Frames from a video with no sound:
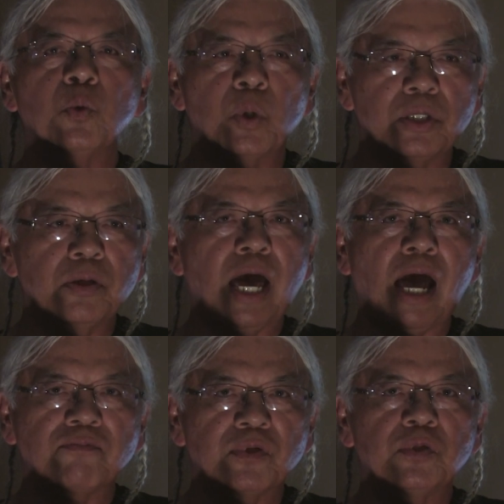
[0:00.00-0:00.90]
what you
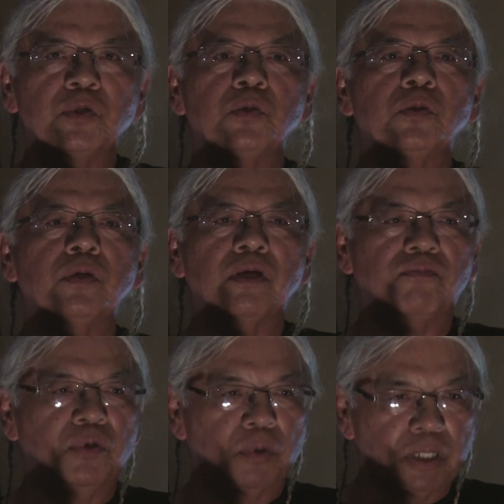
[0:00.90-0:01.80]
have to do
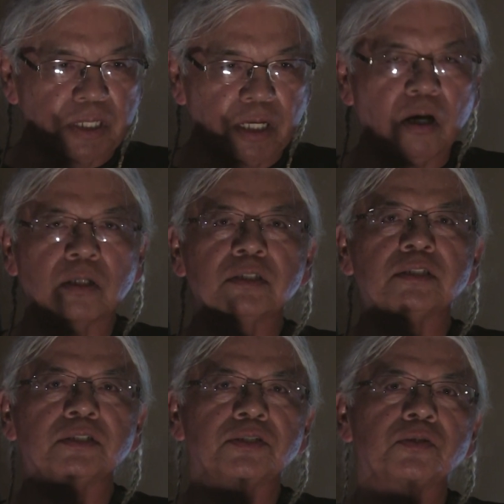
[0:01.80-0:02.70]
if you want to take on
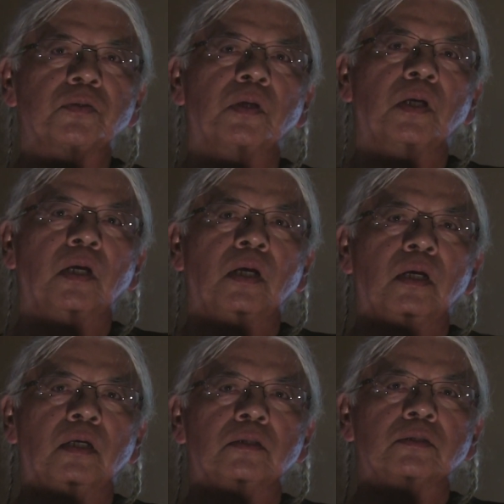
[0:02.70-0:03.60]
this issue.
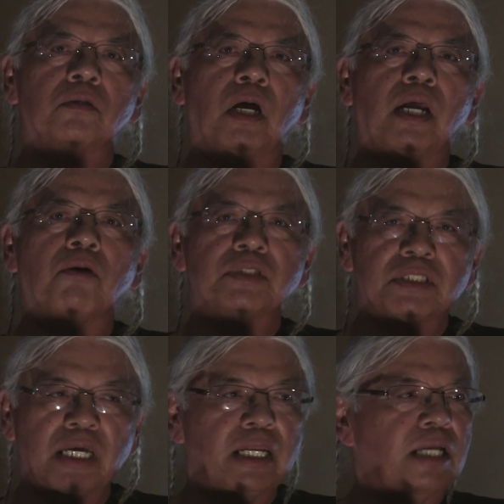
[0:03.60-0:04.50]
So, and I would
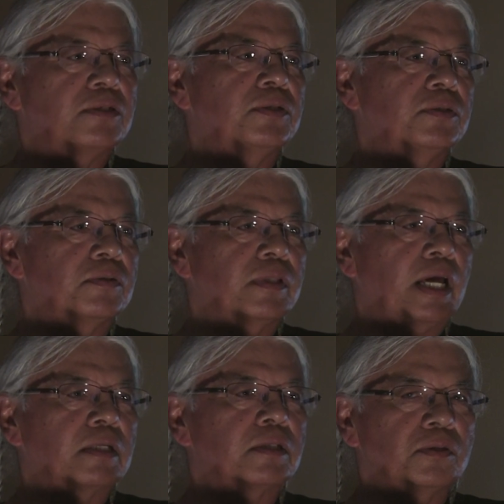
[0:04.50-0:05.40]
say that to you,
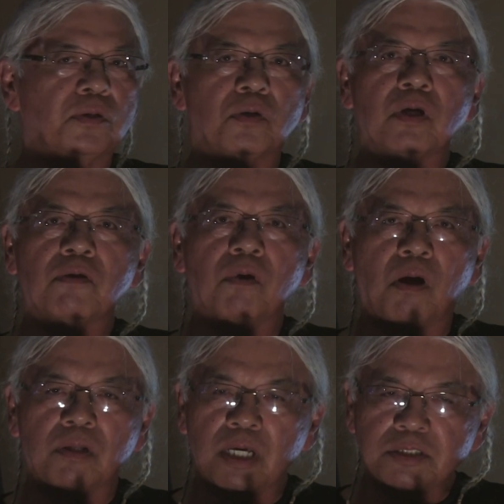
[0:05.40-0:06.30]
that,
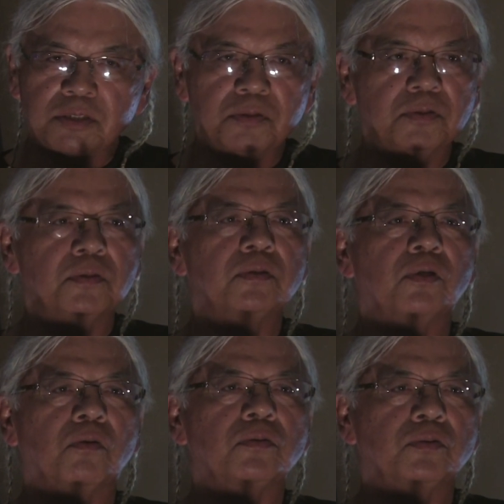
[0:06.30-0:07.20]
unless you
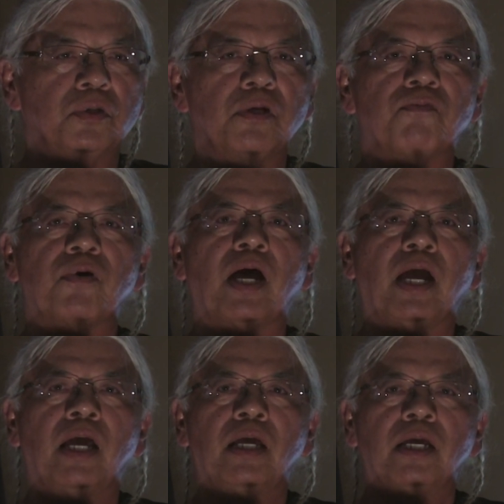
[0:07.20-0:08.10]
don't unify,
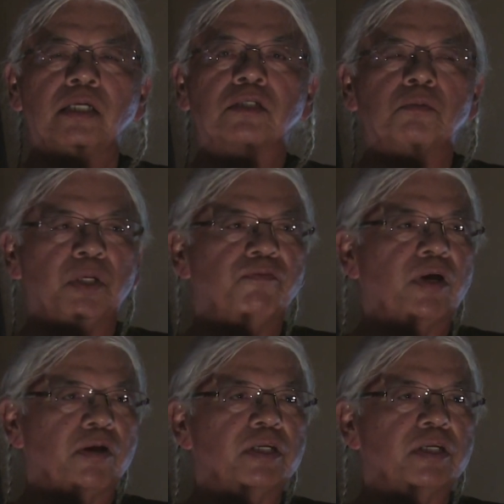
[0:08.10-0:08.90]
it's going to be very